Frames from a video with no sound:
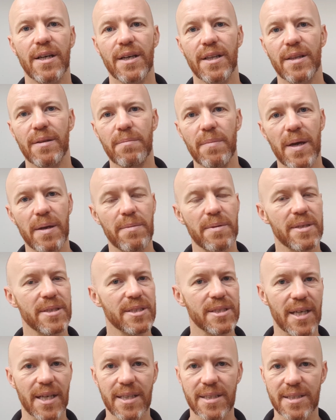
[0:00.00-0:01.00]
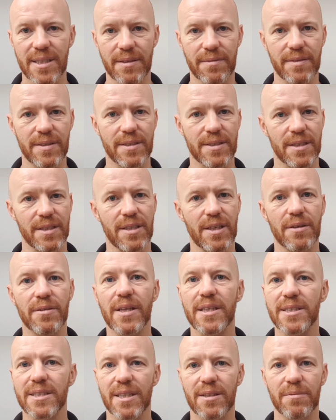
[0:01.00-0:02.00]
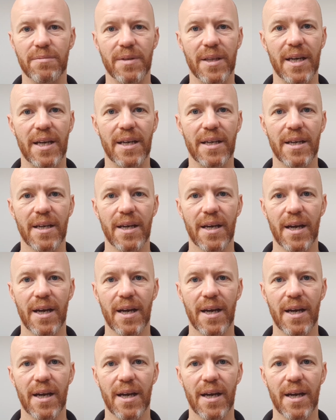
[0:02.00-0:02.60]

then maybe a sedative is, they sit up there